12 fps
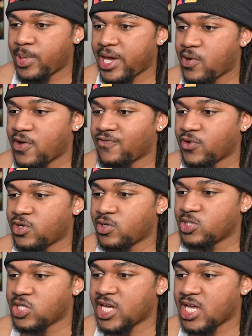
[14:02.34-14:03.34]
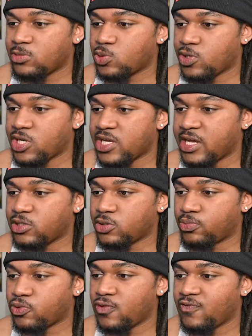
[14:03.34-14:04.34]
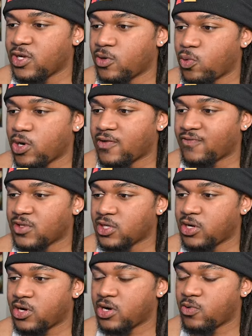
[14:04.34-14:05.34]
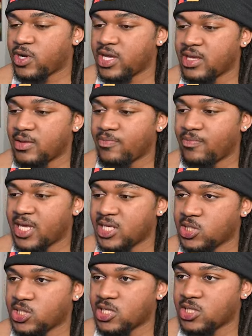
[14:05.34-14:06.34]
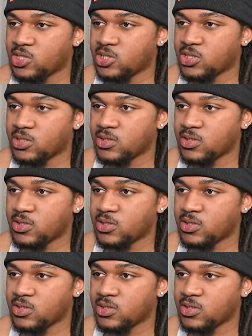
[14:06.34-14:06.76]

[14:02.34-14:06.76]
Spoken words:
power for those games where you have to prove your worth the hard way makes sense.